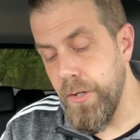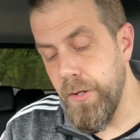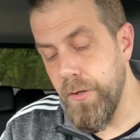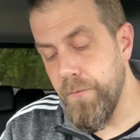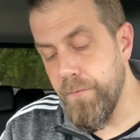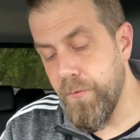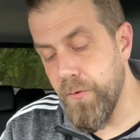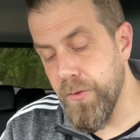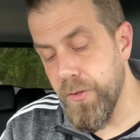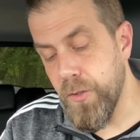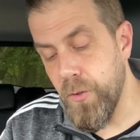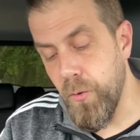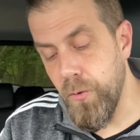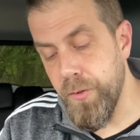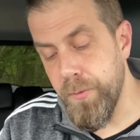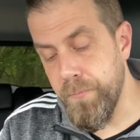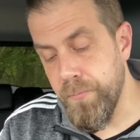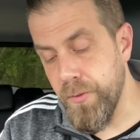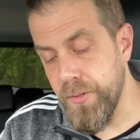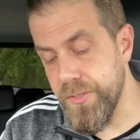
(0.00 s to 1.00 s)
For the
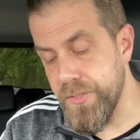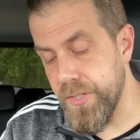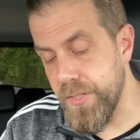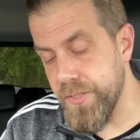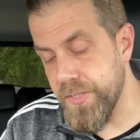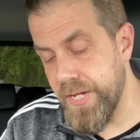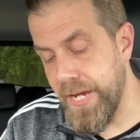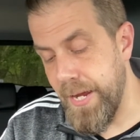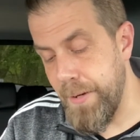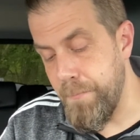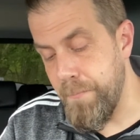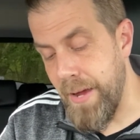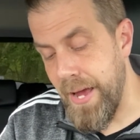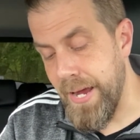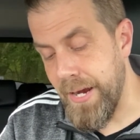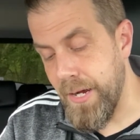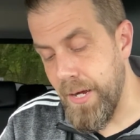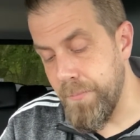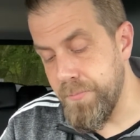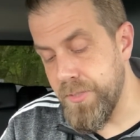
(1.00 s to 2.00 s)
Golden Princess came
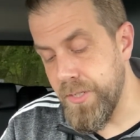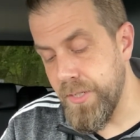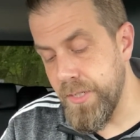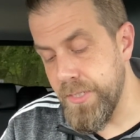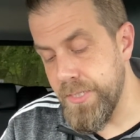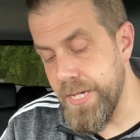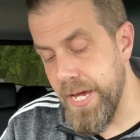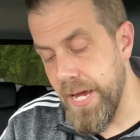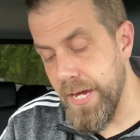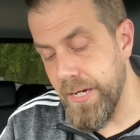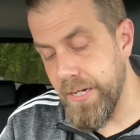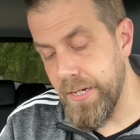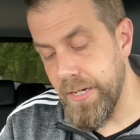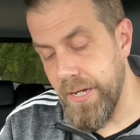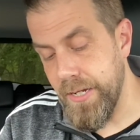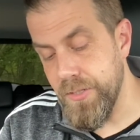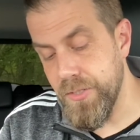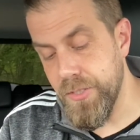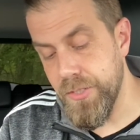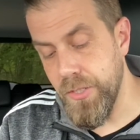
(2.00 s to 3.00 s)
back up to the deck
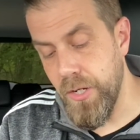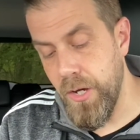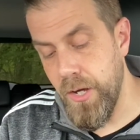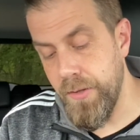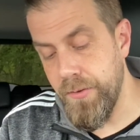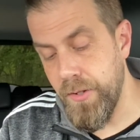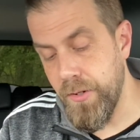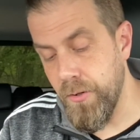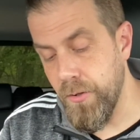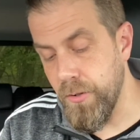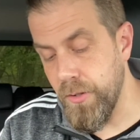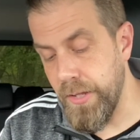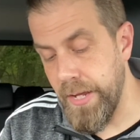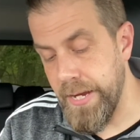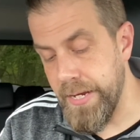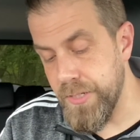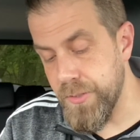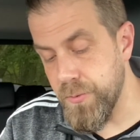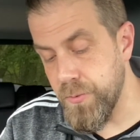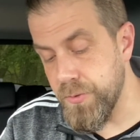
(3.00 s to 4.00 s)
and saw that her
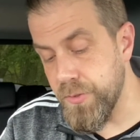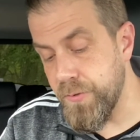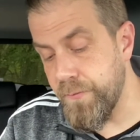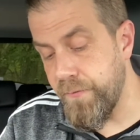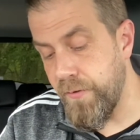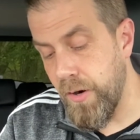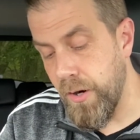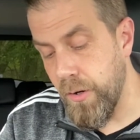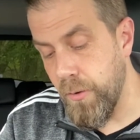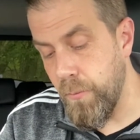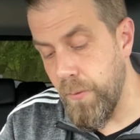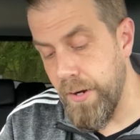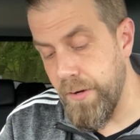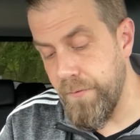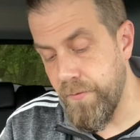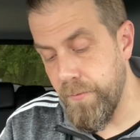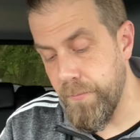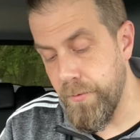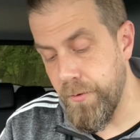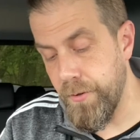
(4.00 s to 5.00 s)
land was far away
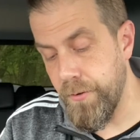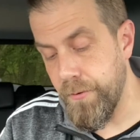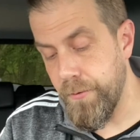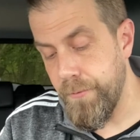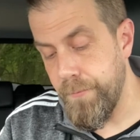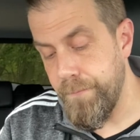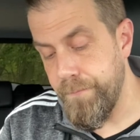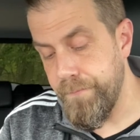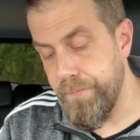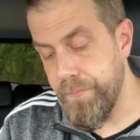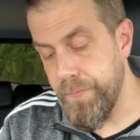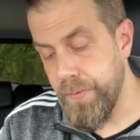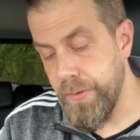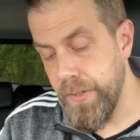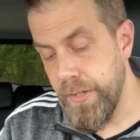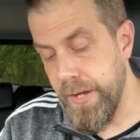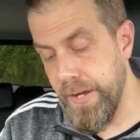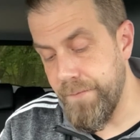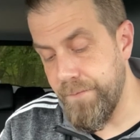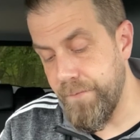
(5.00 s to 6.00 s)
her.
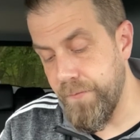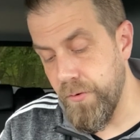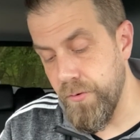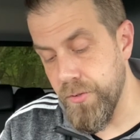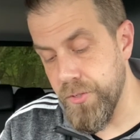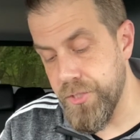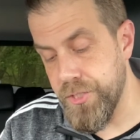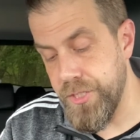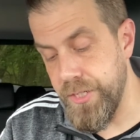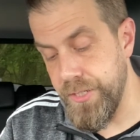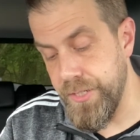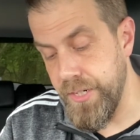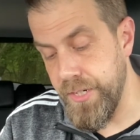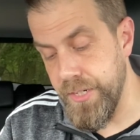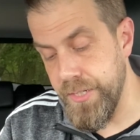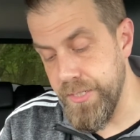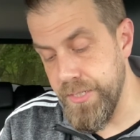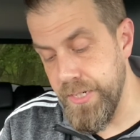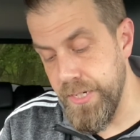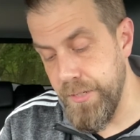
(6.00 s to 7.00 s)
At first, she did
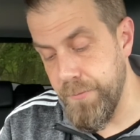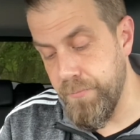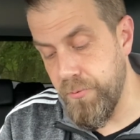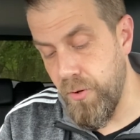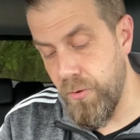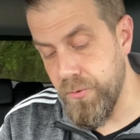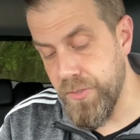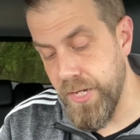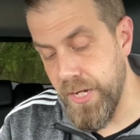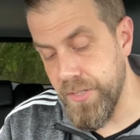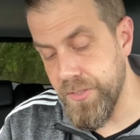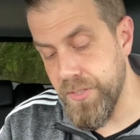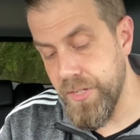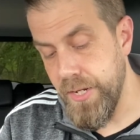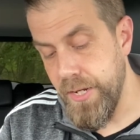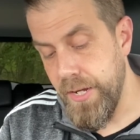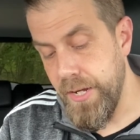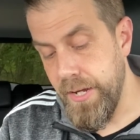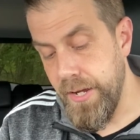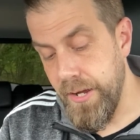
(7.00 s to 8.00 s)
indeed protest,
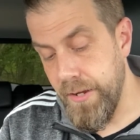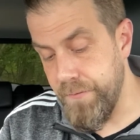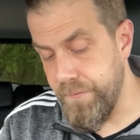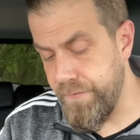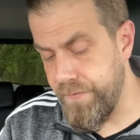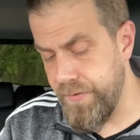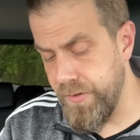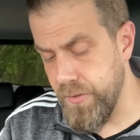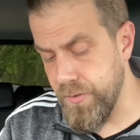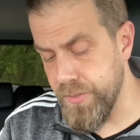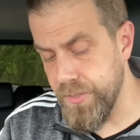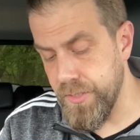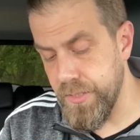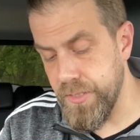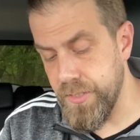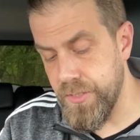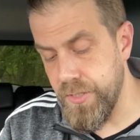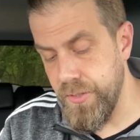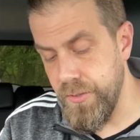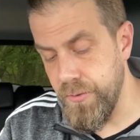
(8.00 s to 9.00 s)
and fiercely
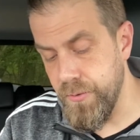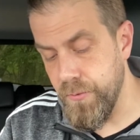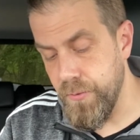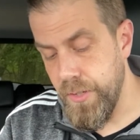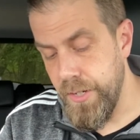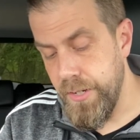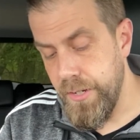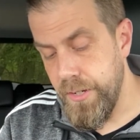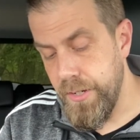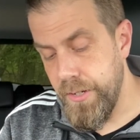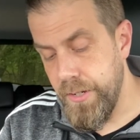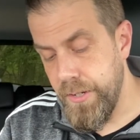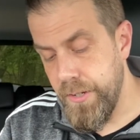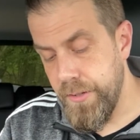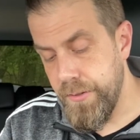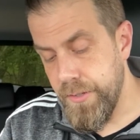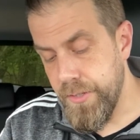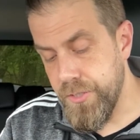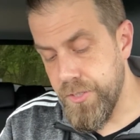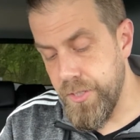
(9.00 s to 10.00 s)
too,
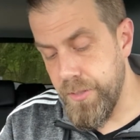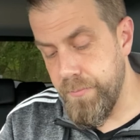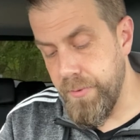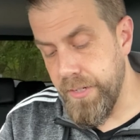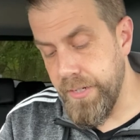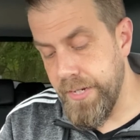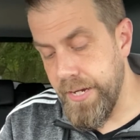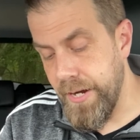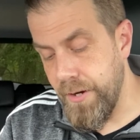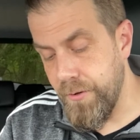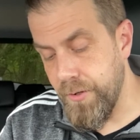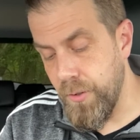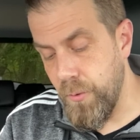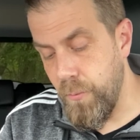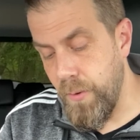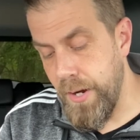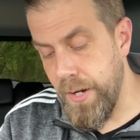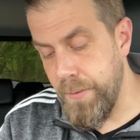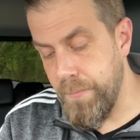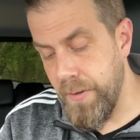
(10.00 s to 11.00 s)
that she'd been carried
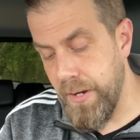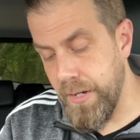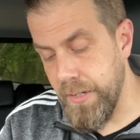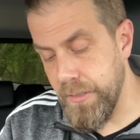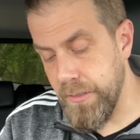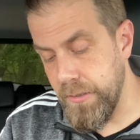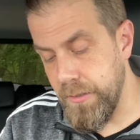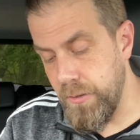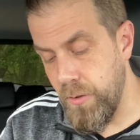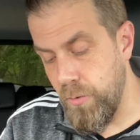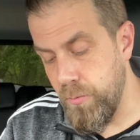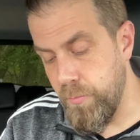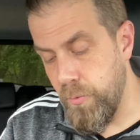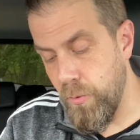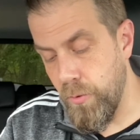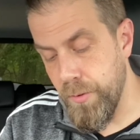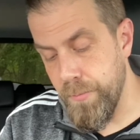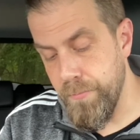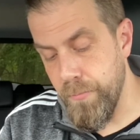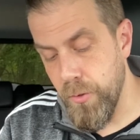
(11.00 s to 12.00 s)
away by
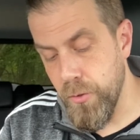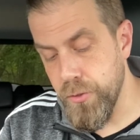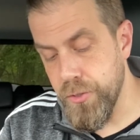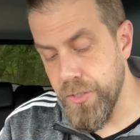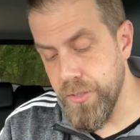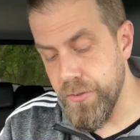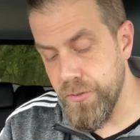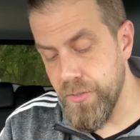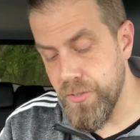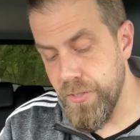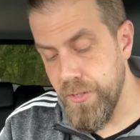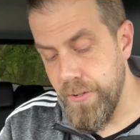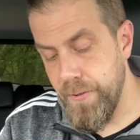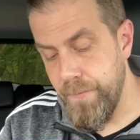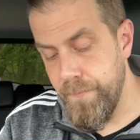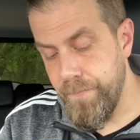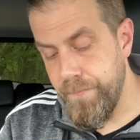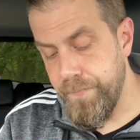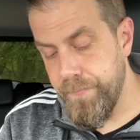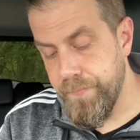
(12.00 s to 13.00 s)
low-born merchants.
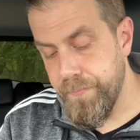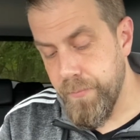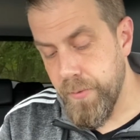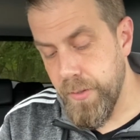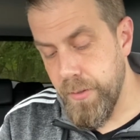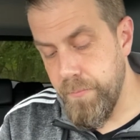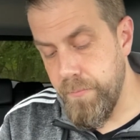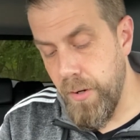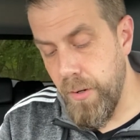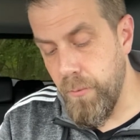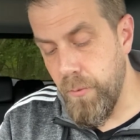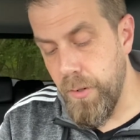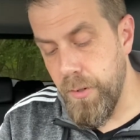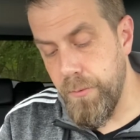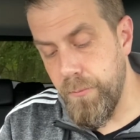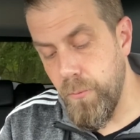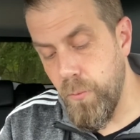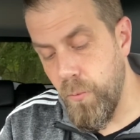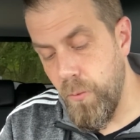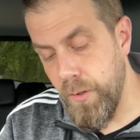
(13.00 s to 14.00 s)
But
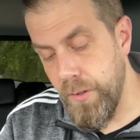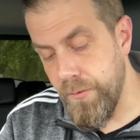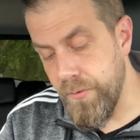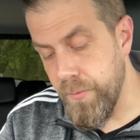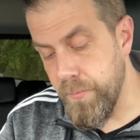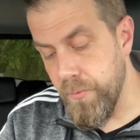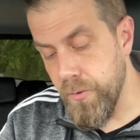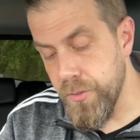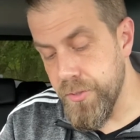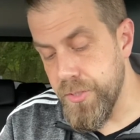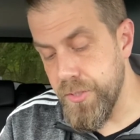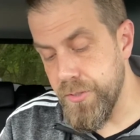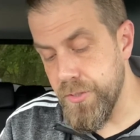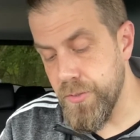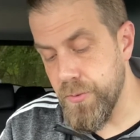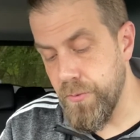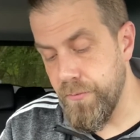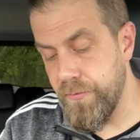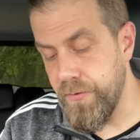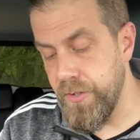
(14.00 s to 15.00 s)
when one of the
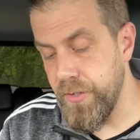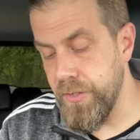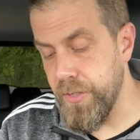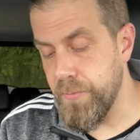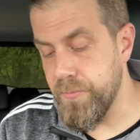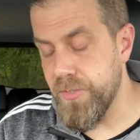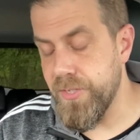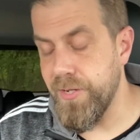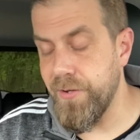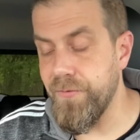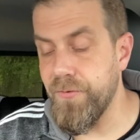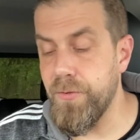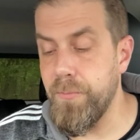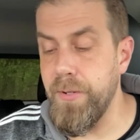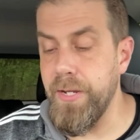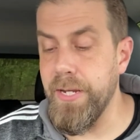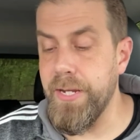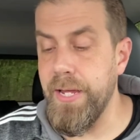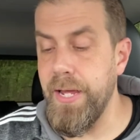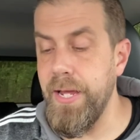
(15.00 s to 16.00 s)
merchants revealed himself to be
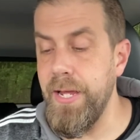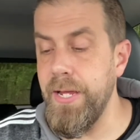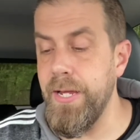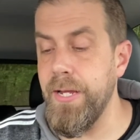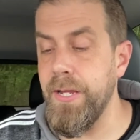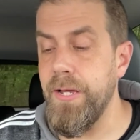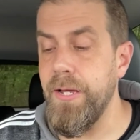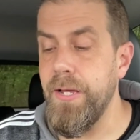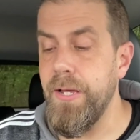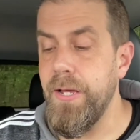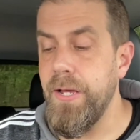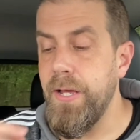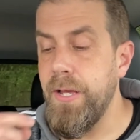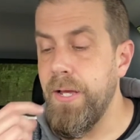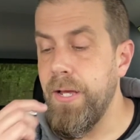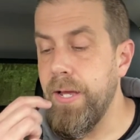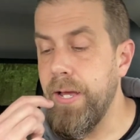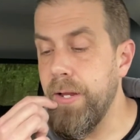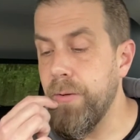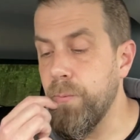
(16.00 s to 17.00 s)
a king,
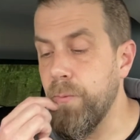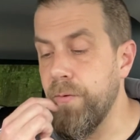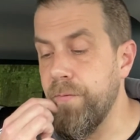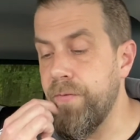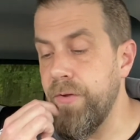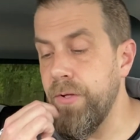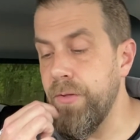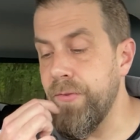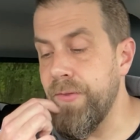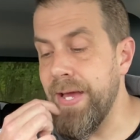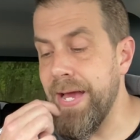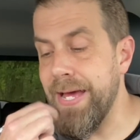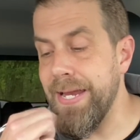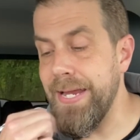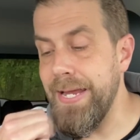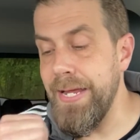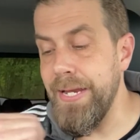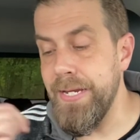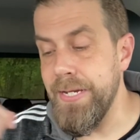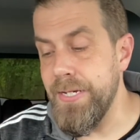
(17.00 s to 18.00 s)
and revealed that,
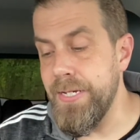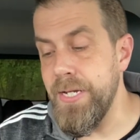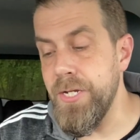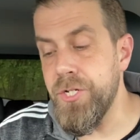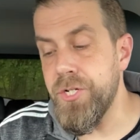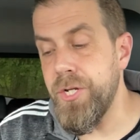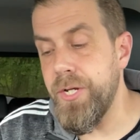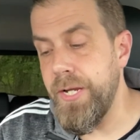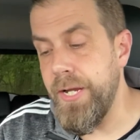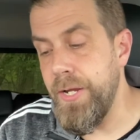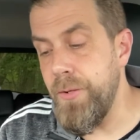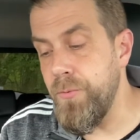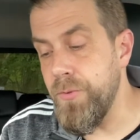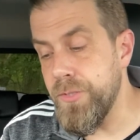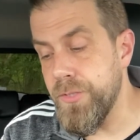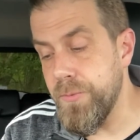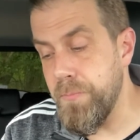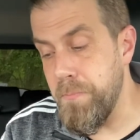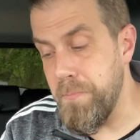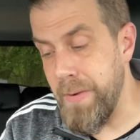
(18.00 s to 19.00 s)
in addition, he
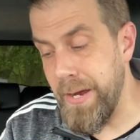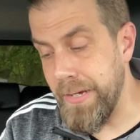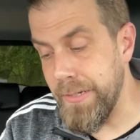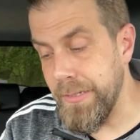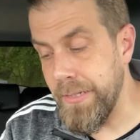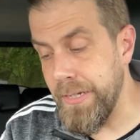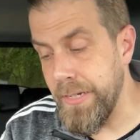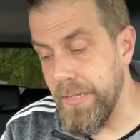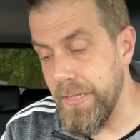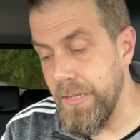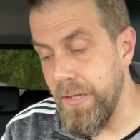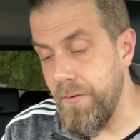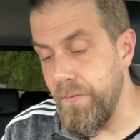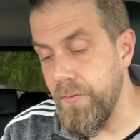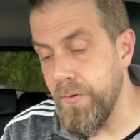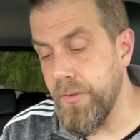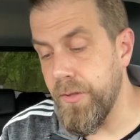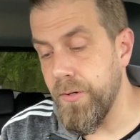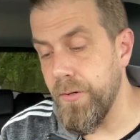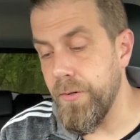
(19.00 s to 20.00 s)
was madly in love
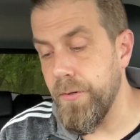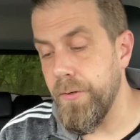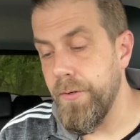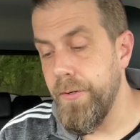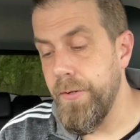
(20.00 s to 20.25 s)
with her,